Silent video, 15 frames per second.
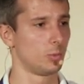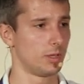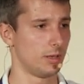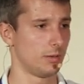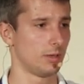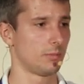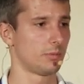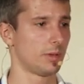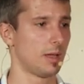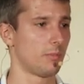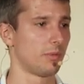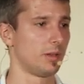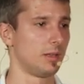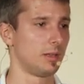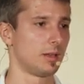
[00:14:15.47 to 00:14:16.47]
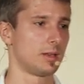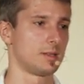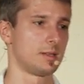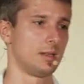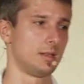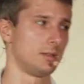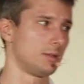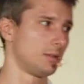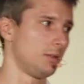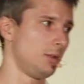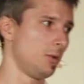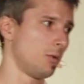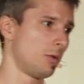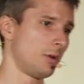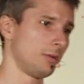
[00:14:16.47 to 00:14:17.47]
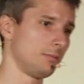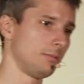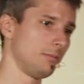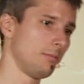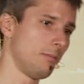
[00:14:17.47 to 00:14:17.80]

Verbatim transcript: what end up happening is that your